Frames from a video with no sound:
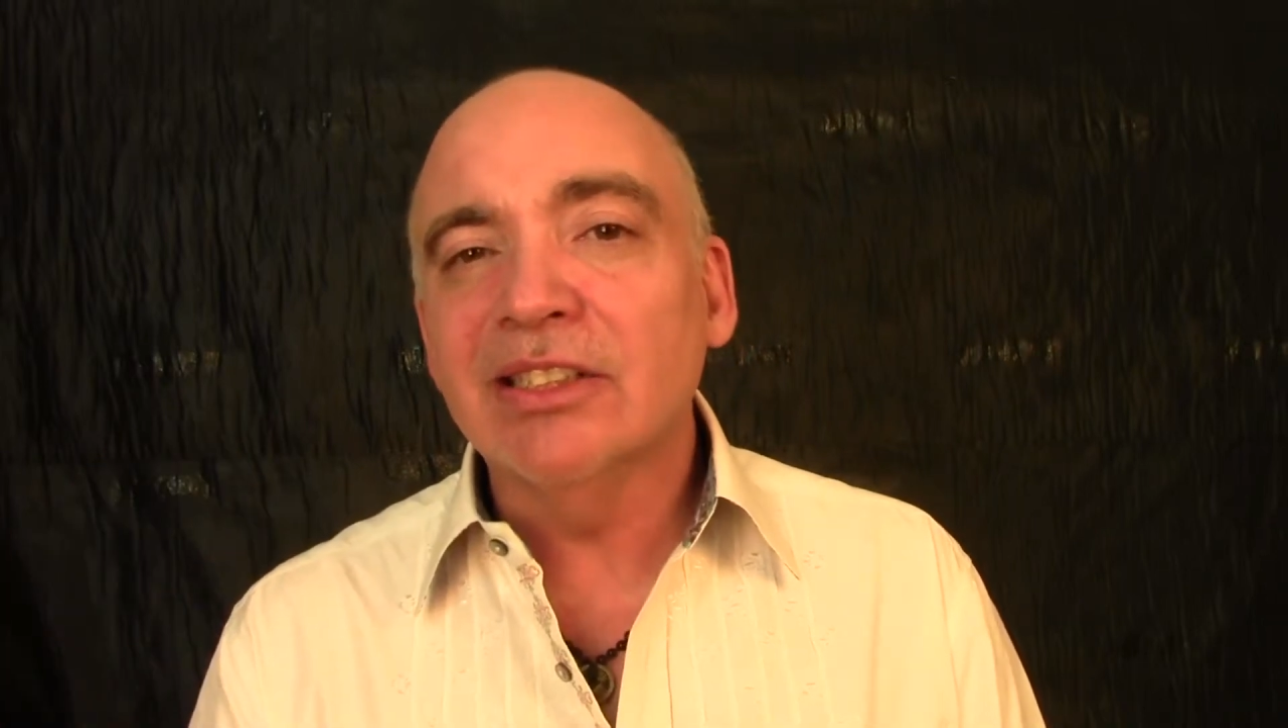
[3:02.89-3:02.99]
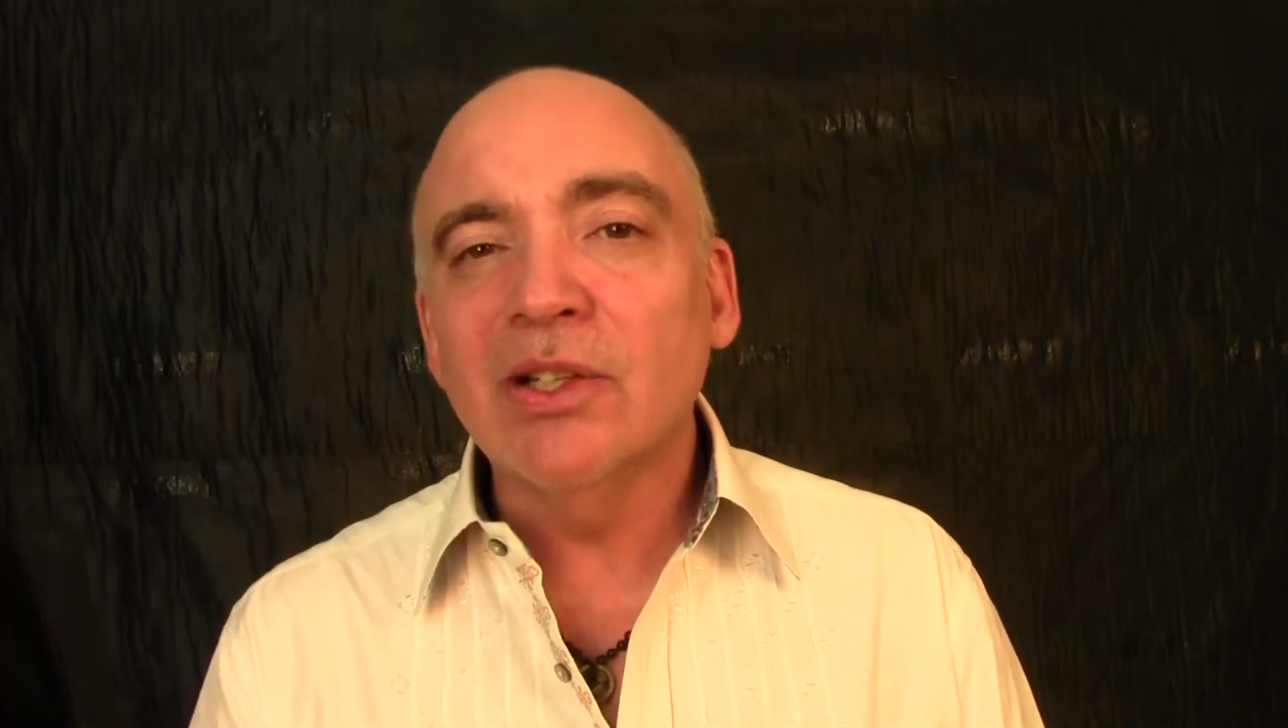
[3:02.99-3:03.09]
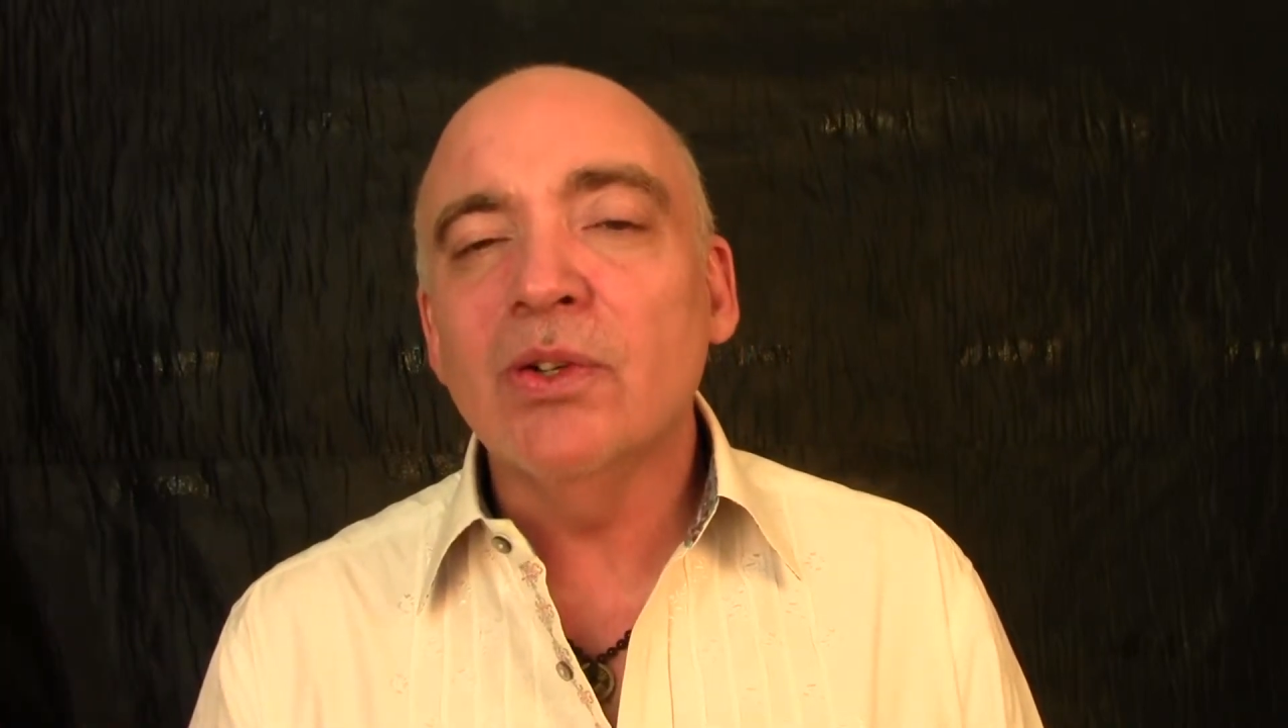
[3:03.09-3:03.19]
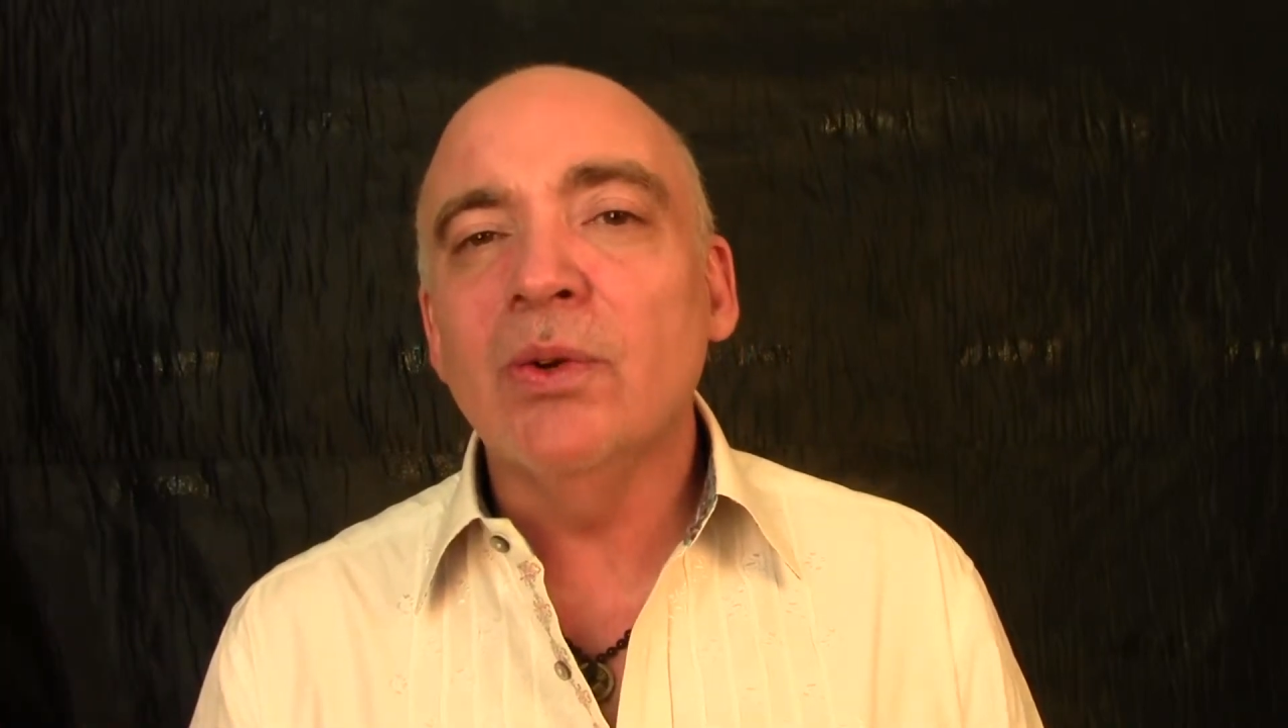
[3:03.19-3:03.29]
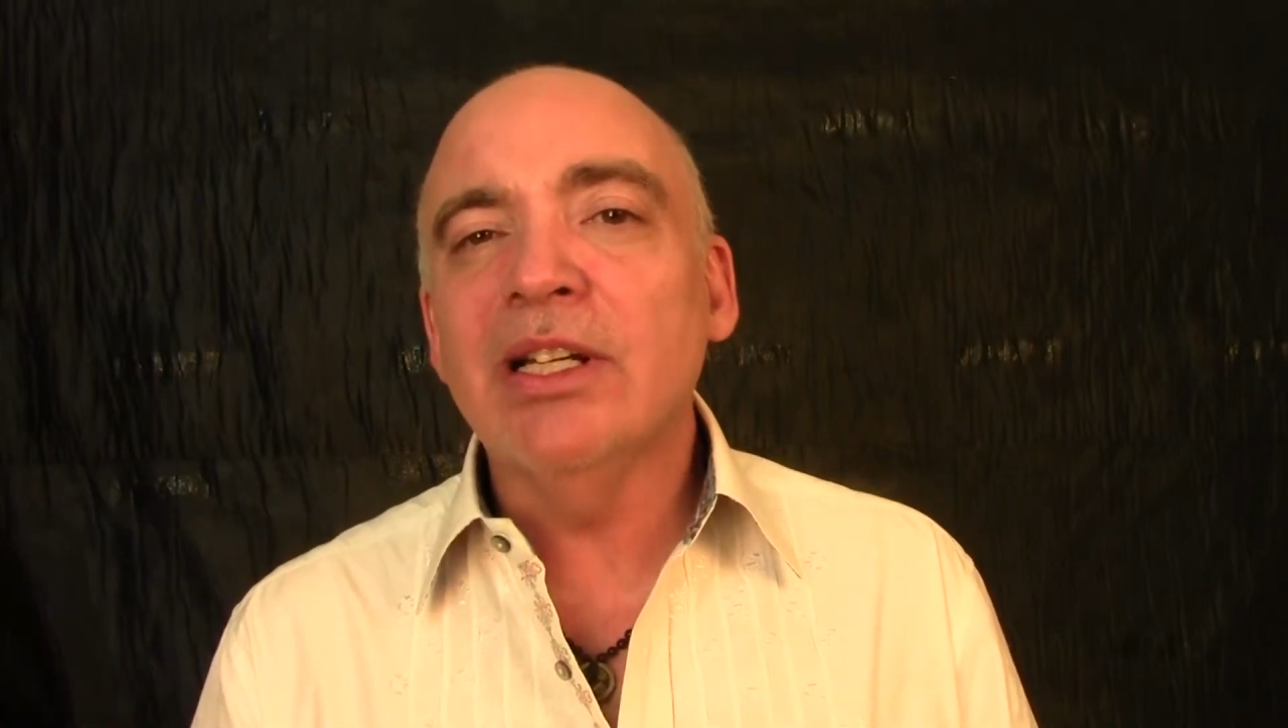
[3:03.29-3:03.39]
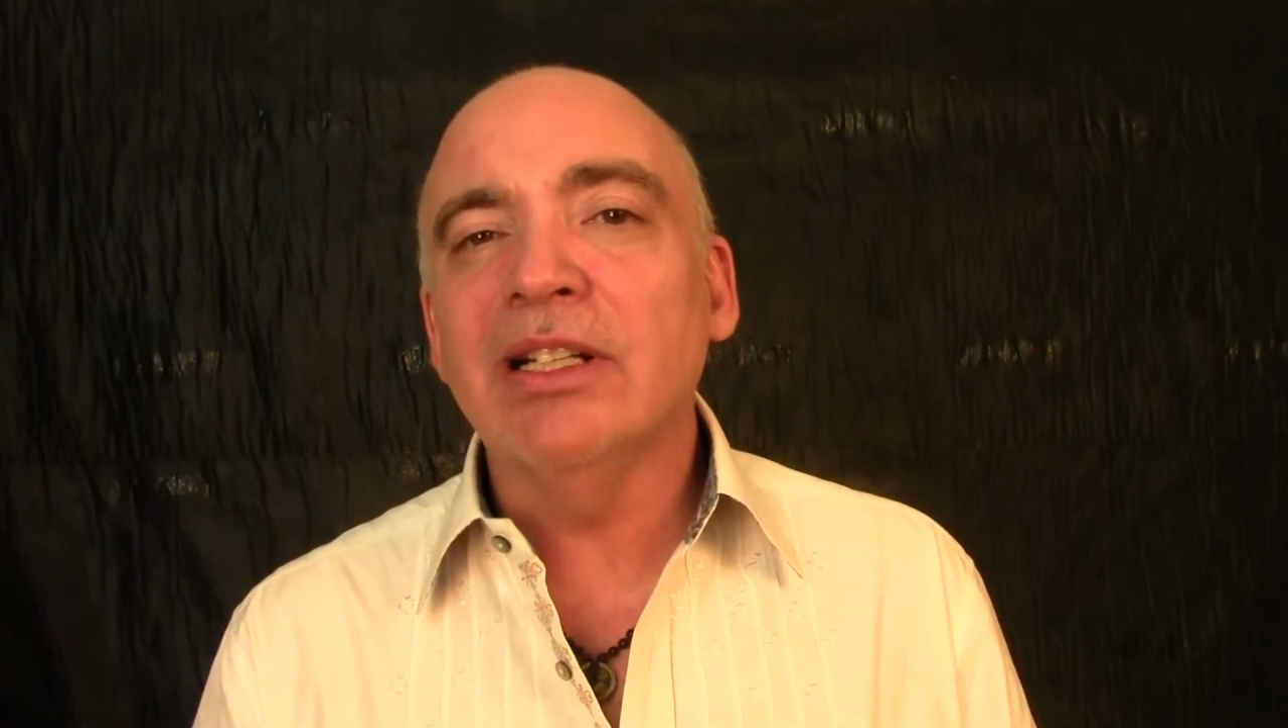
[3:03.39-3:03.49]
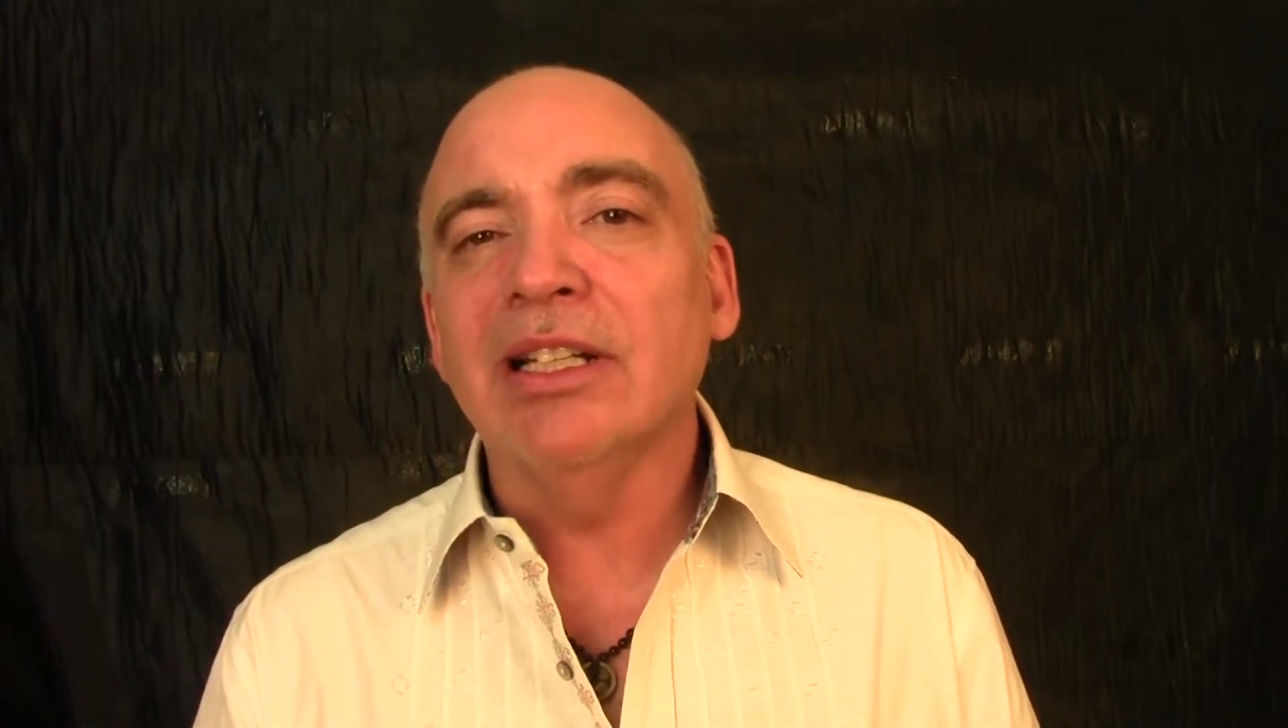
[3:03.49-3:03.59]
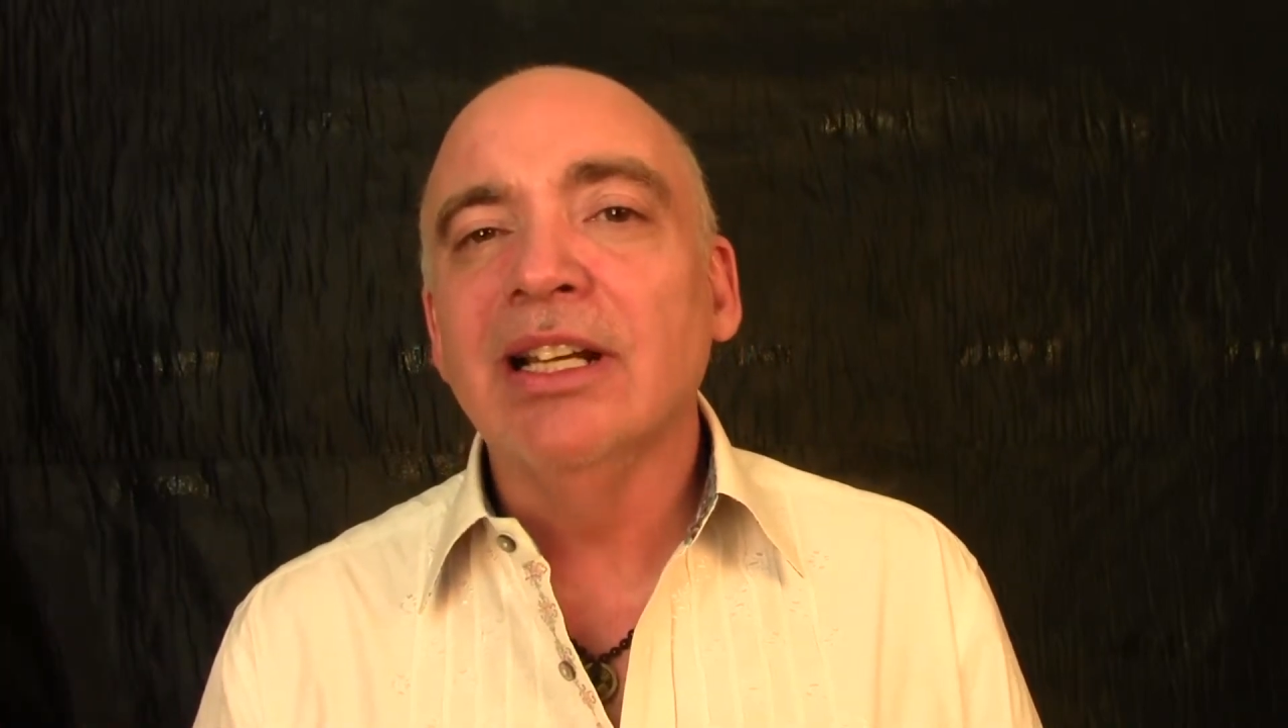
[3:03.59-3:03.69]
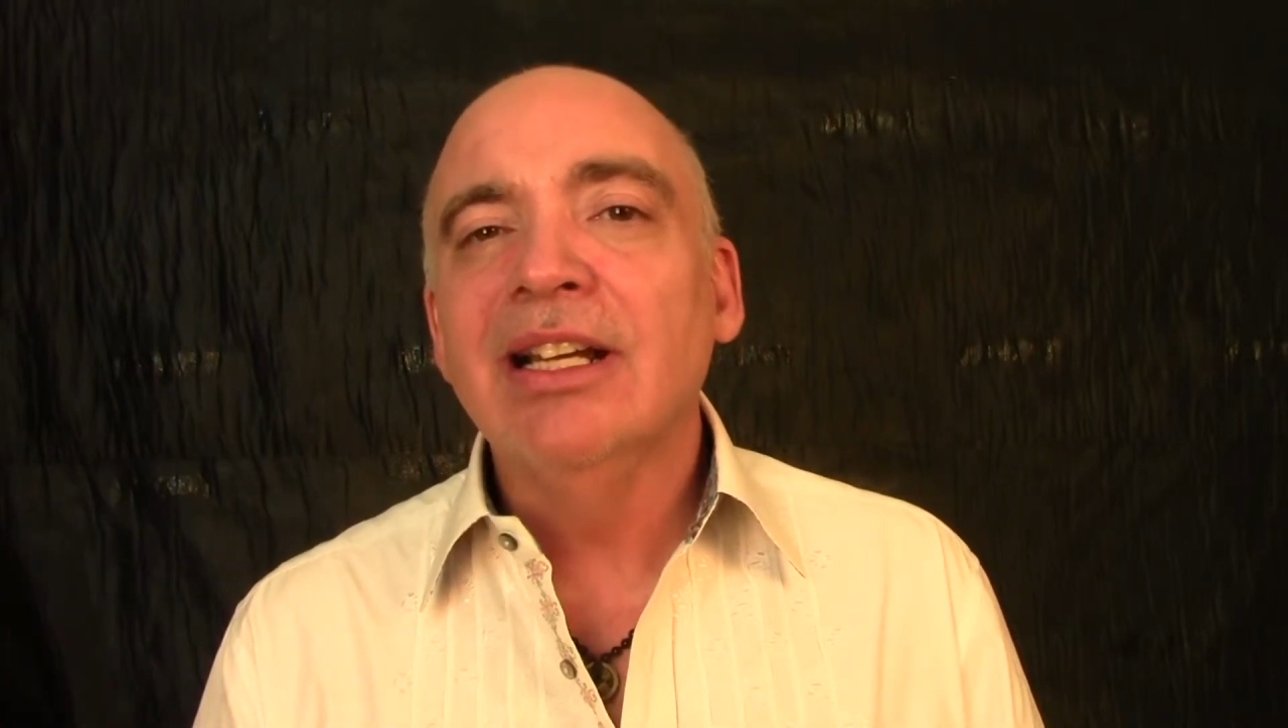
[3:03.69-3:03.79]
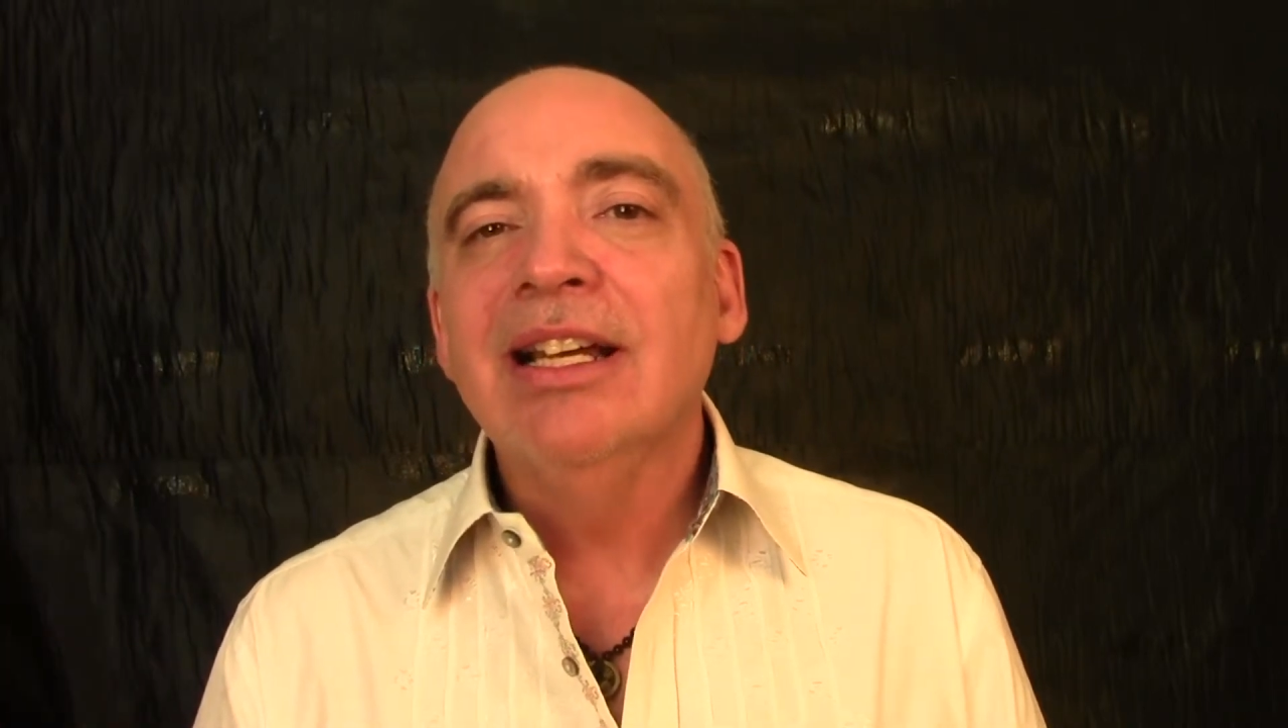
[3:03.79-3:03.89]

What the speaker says: so quickly.